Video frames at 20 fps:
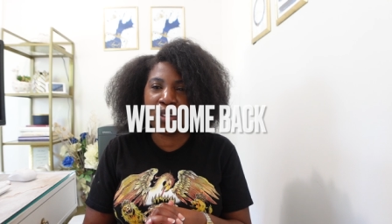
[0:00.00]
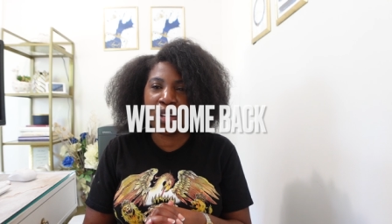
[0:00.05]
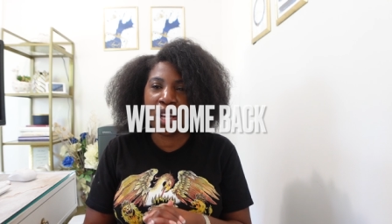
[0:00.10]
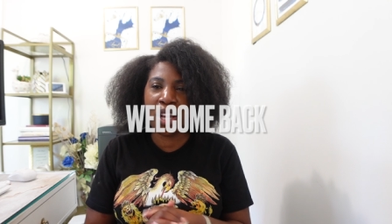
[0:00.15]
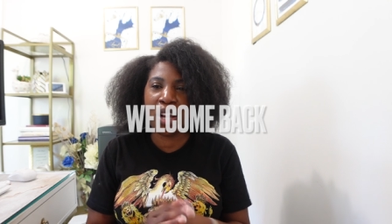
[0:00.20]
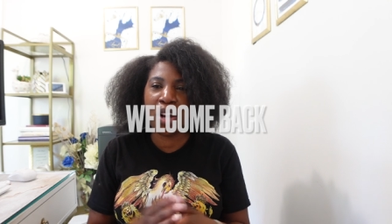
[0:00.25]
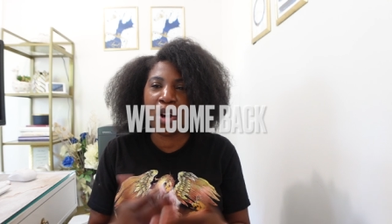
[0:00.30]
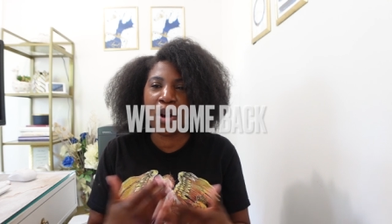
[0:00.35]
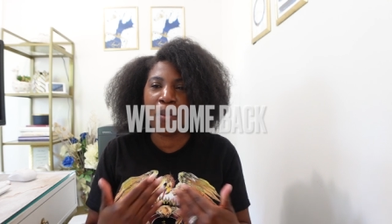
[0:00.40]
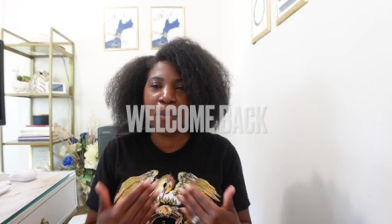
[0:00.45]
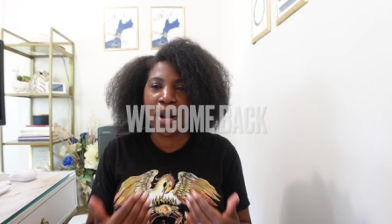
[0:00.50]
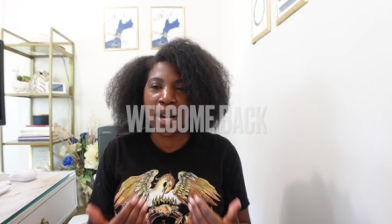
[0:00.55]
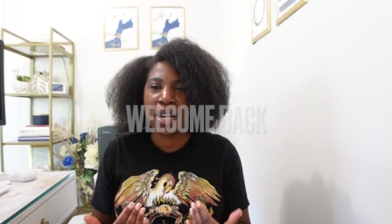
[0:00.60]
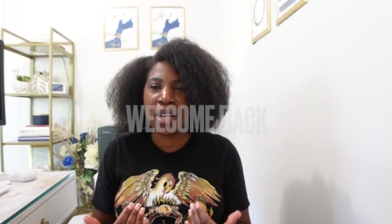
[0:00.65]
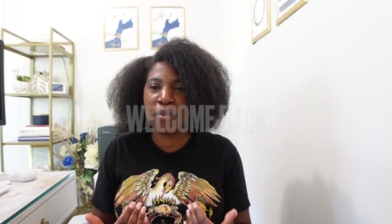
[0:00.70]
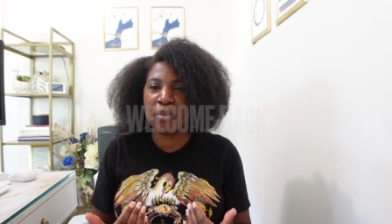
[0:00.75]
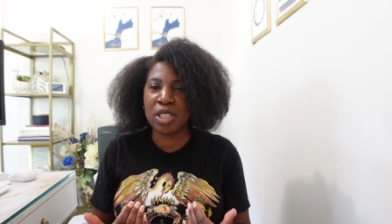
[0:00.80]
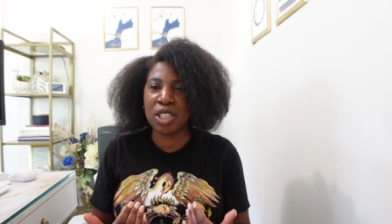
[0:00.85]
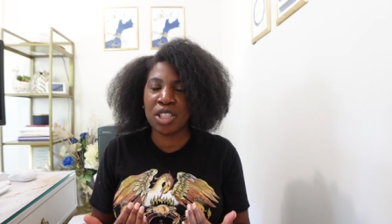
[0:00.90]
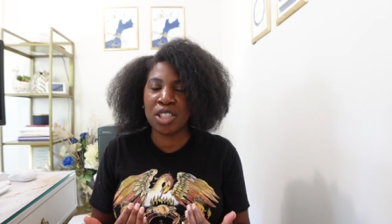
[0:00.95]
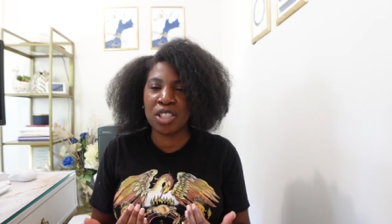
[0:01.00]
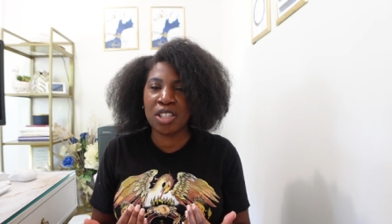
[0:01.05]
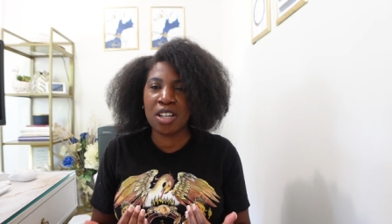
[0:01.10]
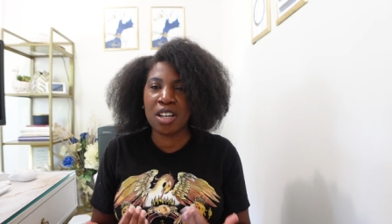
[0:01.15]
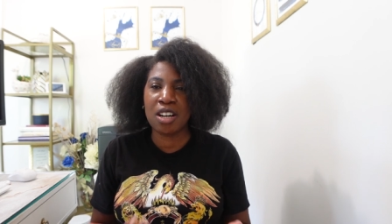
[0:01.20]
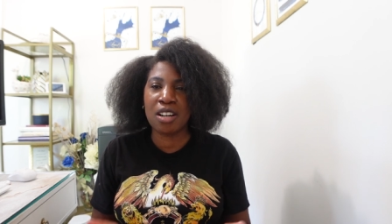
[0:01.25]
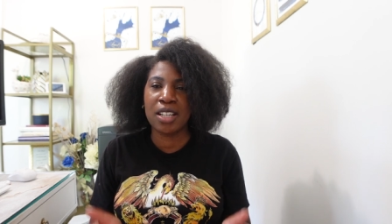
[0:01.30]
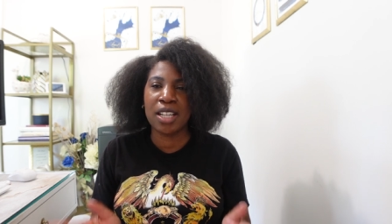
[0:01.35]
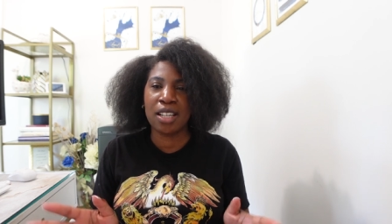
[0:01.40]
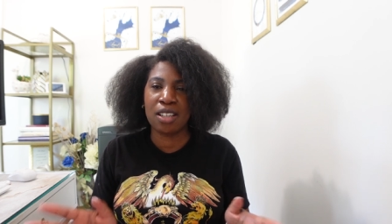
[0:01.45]
here, my name is
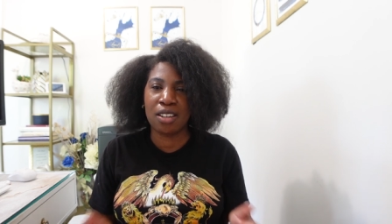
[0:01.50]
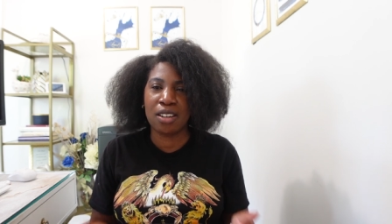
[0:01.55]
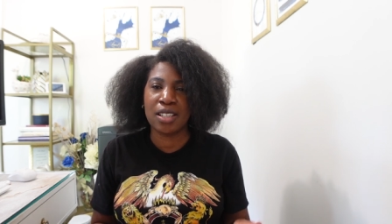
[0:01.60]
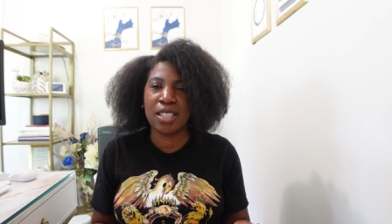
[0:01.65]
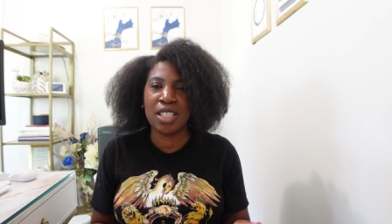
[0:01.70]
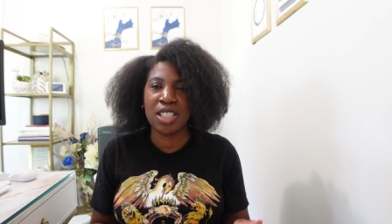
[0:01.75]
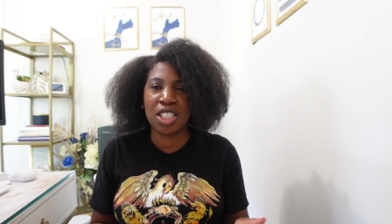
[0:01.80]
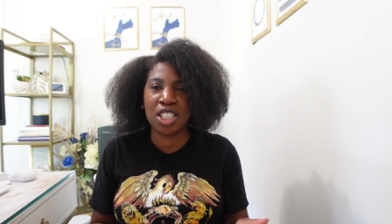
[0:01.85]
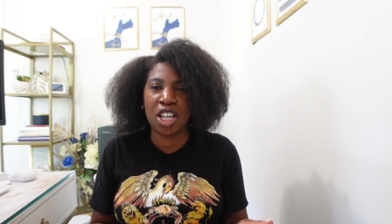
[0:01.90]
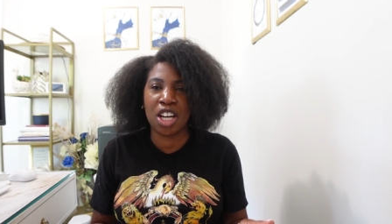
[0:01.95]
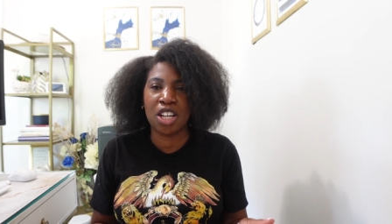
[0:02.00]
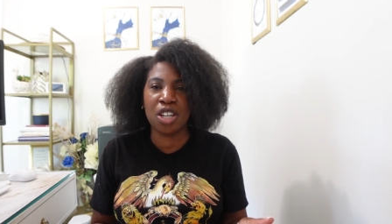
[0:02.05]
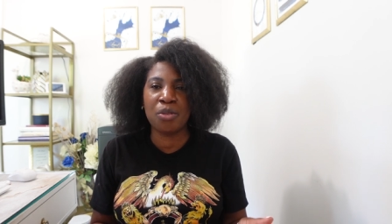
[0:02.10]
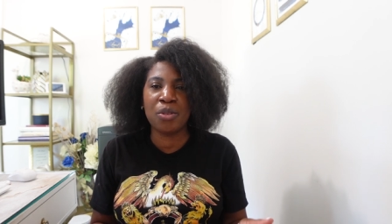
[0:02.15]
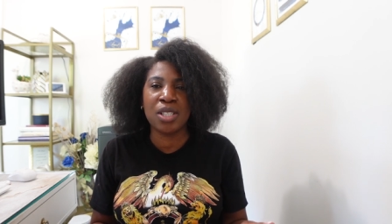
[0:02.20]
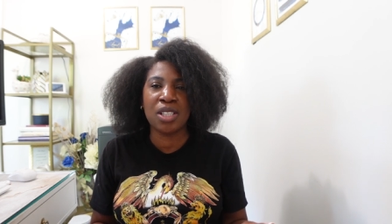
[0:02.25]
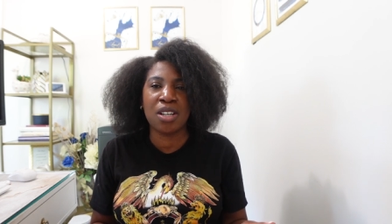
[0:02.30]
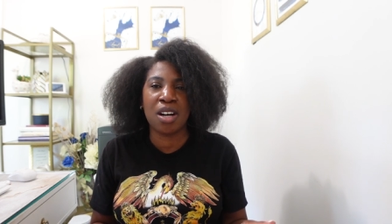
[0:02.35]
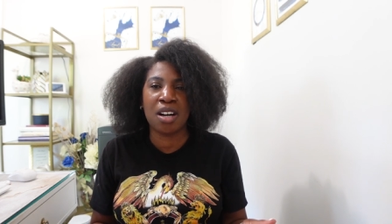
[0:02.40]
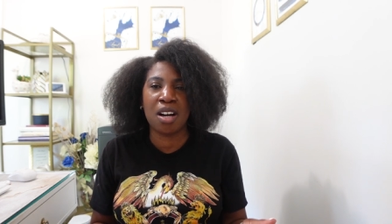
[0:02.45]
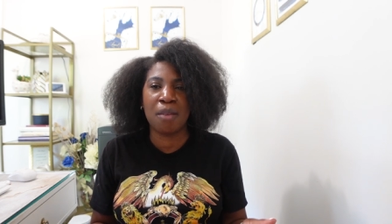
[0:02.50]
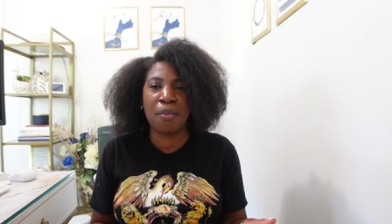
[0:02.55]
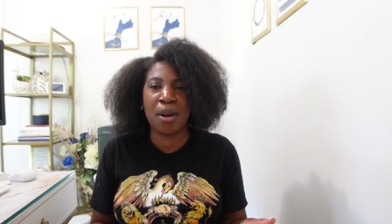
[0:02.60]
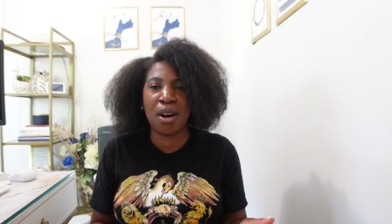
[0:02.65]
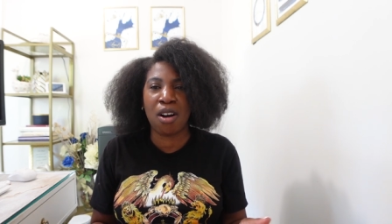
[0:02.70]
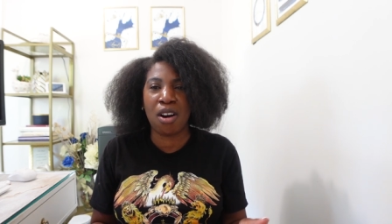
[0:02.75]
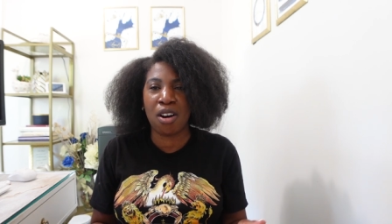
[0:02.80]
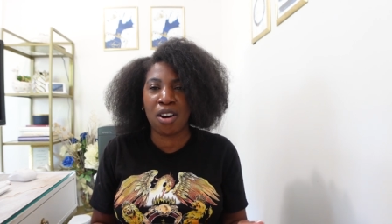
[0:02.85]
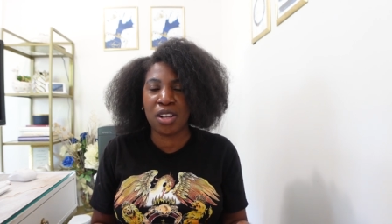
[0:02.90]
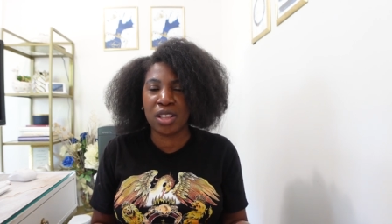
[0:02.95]
Cheryl and on this channel we talk
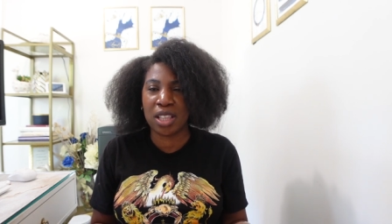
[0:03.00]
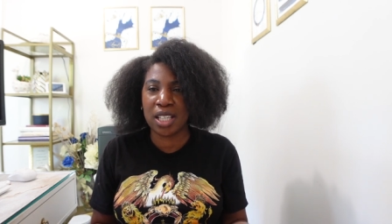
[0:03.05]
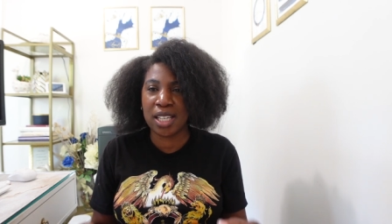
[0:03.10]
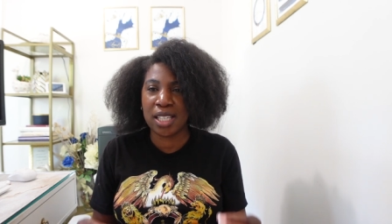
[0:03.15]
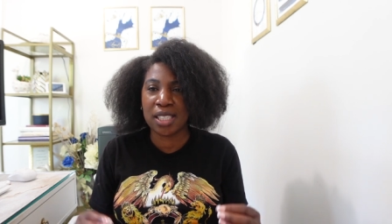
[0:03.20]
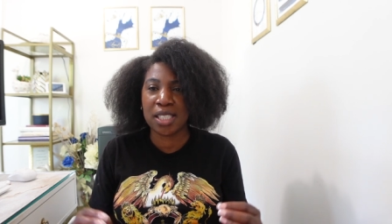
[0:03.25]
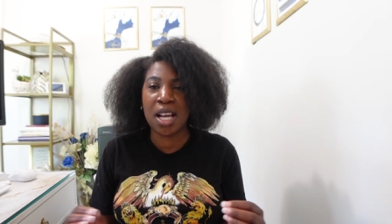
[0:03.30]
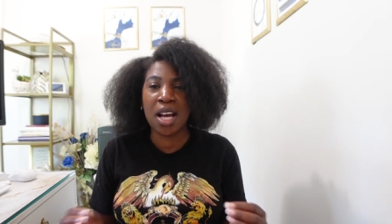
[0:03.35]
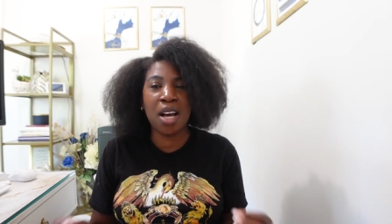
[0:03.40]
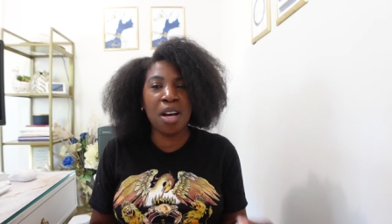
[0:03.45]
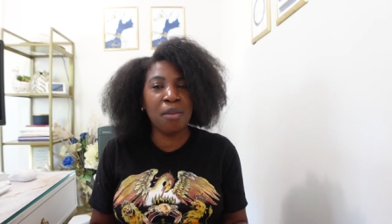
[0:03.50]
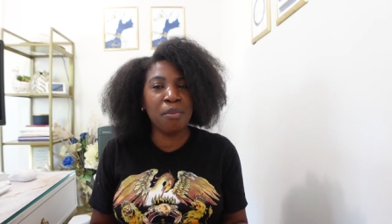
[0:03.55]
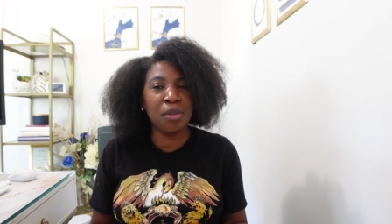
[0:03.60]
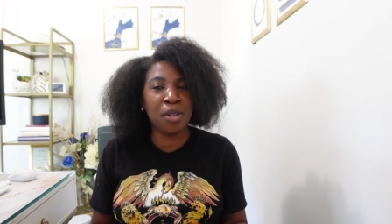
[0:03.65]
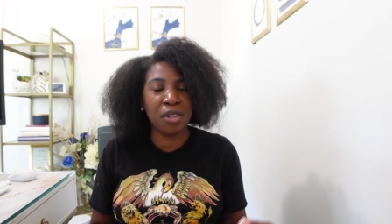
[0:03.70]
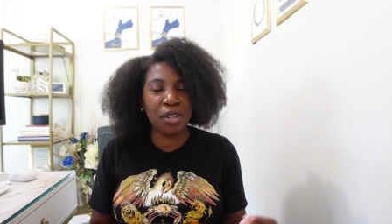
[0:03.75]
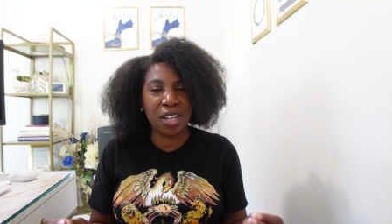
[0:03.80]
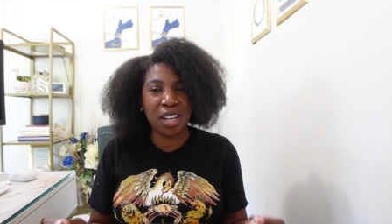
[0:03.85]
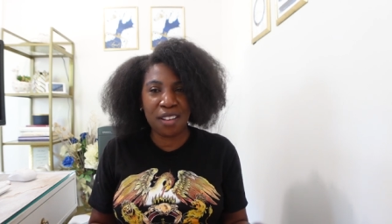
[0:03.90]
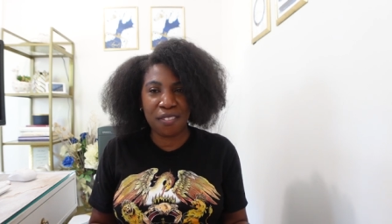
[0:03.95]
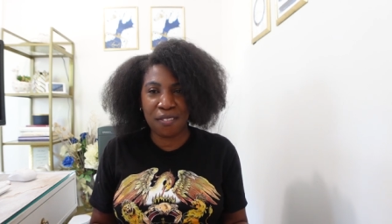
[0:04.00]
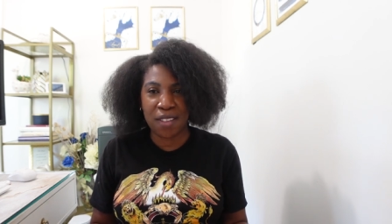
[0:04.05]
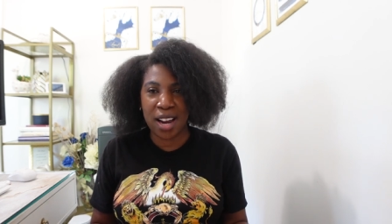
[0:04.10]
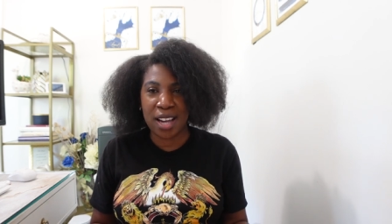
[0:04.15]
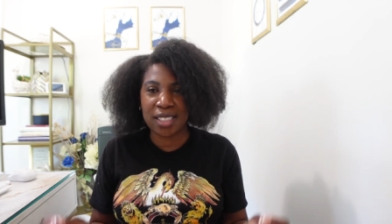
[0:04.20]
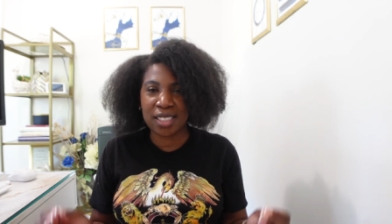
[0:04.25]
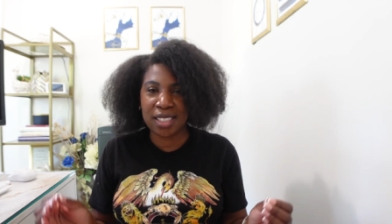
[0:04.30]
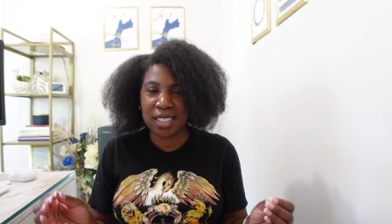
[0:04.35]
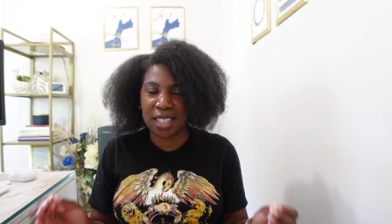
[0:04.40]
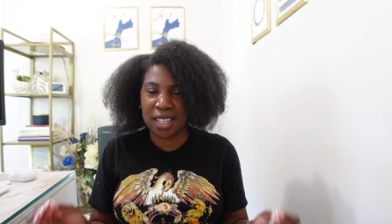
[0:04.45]
about all things beauty,
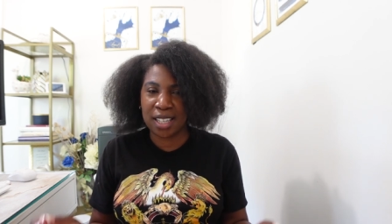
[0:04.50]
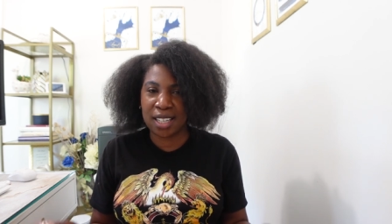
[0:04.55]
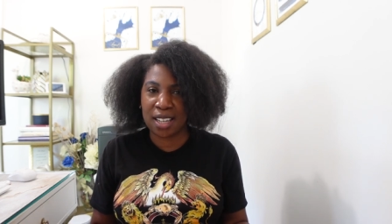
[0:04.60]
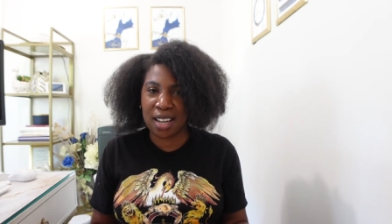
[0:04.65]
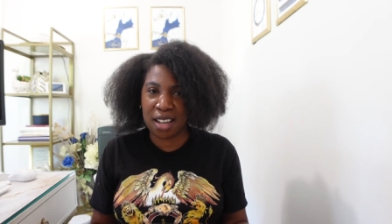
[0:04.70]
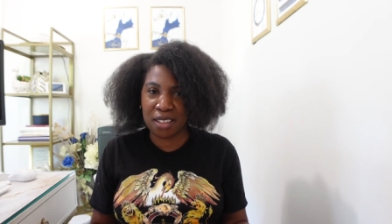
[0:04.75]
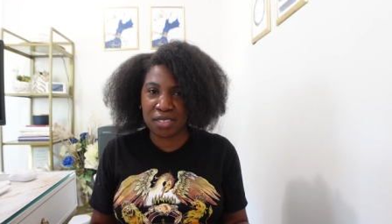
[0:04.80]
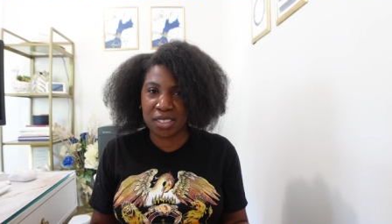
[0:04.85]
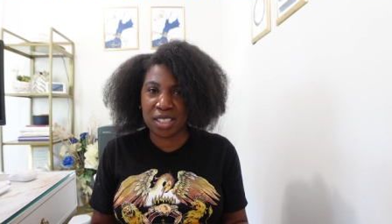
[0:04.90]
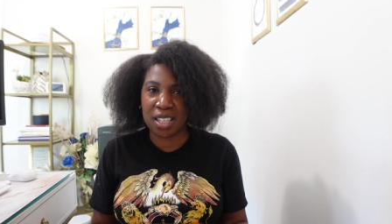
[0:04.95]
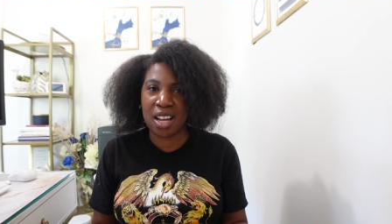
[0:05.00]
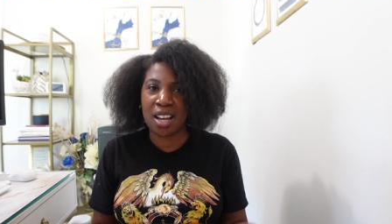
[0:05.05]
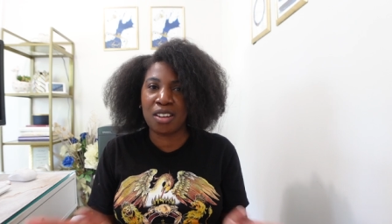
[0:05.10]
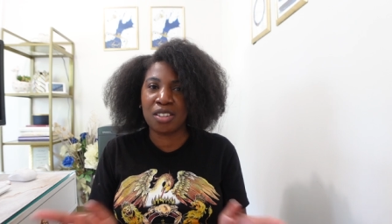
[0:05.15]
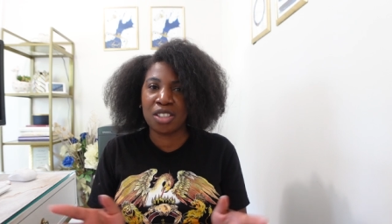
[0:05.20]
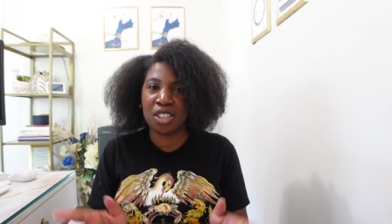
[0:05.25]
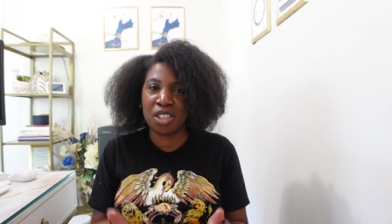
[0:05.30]
fashion, and lifestyle.